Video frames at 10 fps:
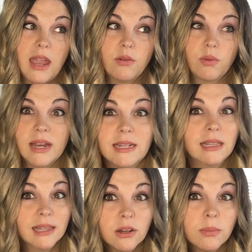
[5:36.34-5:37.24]
It rained a
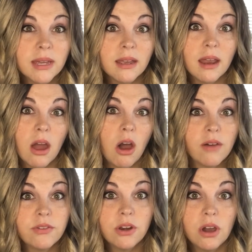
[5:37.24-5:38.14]
little bit
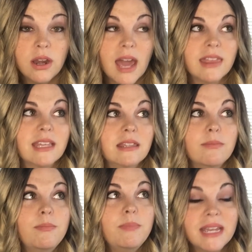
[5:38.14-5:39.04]
off and on. I think the
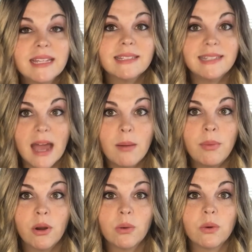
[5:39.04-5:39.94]
biggest
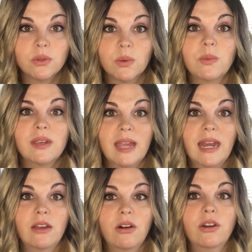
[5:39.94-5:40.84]
downpour was when we were
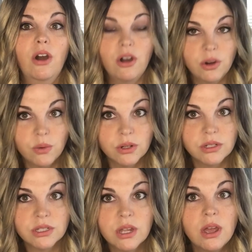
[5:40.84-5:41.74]
getting on
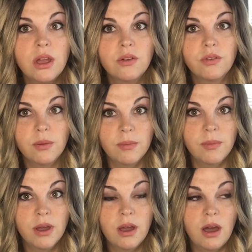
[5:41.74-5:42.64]
Hogwarts from
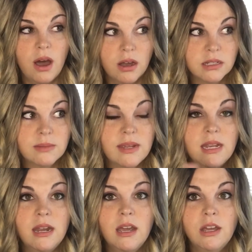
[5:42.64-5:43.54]

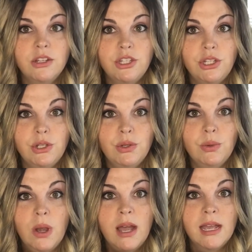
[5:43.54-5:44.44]
Hogsmeade
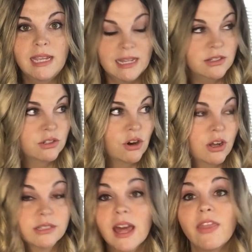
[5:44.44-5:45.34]
to King's
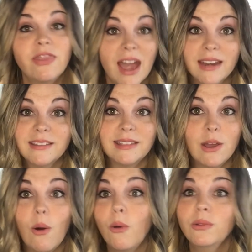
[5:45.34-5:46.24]
Cross. That is
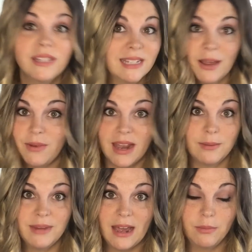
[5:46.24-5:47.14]
the only time we had
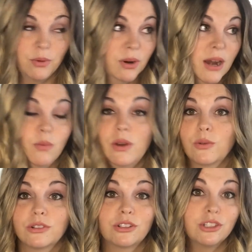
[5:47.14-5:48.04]
a downpour, and we
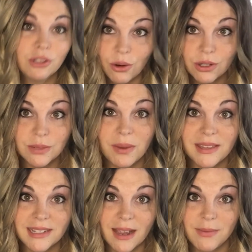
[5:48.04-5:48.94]
were soaked by
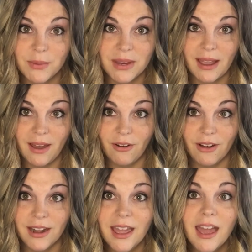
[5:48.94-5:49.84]
the time that we got
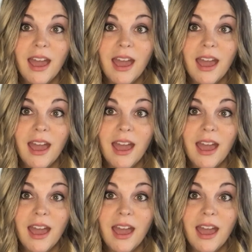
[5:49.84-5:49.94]
on.